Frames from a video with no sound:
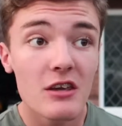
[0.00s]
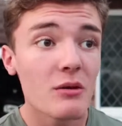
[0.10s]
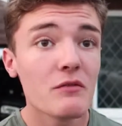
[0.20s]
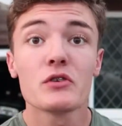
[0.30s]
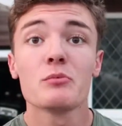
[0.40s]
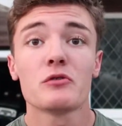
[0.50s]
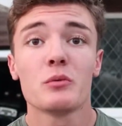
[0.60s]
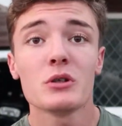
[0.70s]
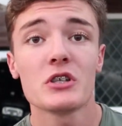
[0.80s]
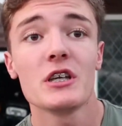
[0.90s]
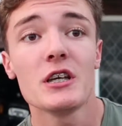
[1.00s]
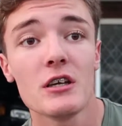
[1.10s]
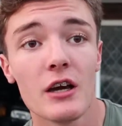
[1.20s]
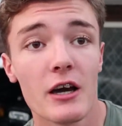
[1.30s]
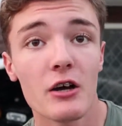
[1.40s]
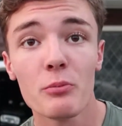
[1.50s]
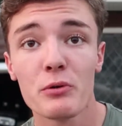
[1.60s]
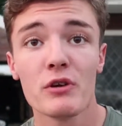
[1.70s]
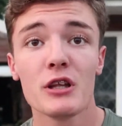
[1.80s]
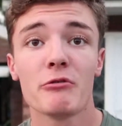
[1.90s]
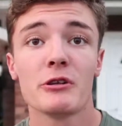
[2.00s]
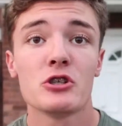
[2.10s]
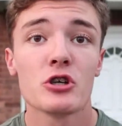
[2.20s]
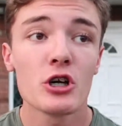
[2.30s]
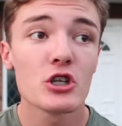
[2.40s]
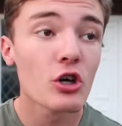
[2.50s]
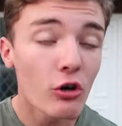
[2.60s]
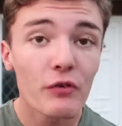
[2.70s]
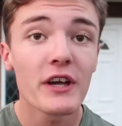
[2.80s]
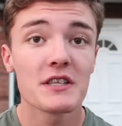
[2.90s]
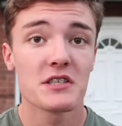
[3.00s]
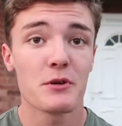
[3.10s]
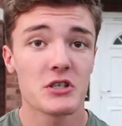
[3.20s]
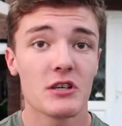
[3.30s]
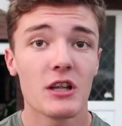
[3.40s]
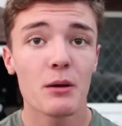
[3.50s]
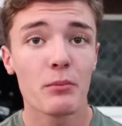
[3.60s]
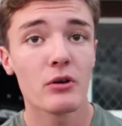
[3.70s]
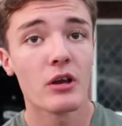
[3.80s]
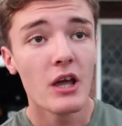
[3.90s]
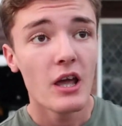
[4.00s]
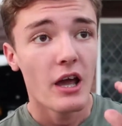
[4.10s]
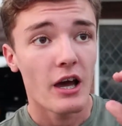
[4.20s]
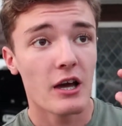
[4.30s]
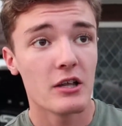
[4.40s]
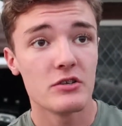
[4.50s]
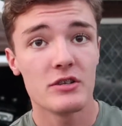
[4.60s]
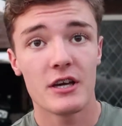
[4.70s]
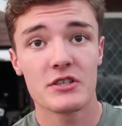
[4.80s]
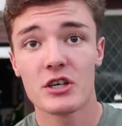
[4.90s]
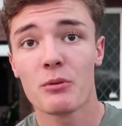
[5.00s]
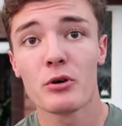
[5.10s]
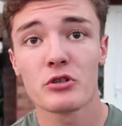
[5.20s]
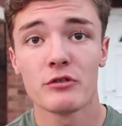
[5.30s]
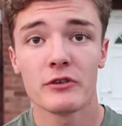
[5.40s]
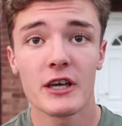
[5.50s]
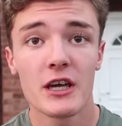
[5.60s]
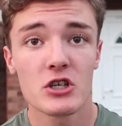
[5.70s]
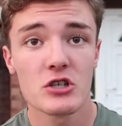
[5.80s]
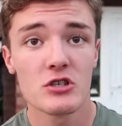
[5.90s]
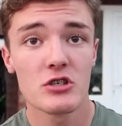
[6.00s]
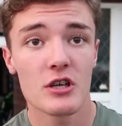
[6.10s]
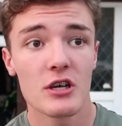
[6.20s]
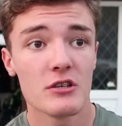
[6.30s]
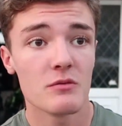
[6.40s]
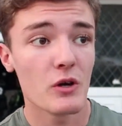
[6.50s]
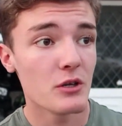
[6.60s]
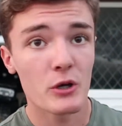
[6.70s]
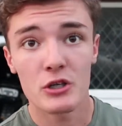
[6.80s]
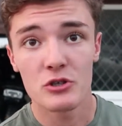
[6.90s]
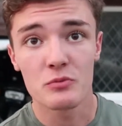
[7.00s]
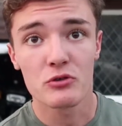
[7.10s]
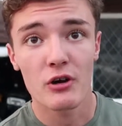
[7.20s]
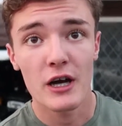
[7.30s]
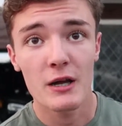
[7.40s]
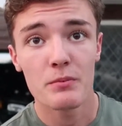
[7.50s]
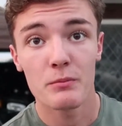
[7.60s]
you ever so much for watching. I hope you really enjoyed. Don't forget to smash that like button and turn on post notifications, and when you subscribe,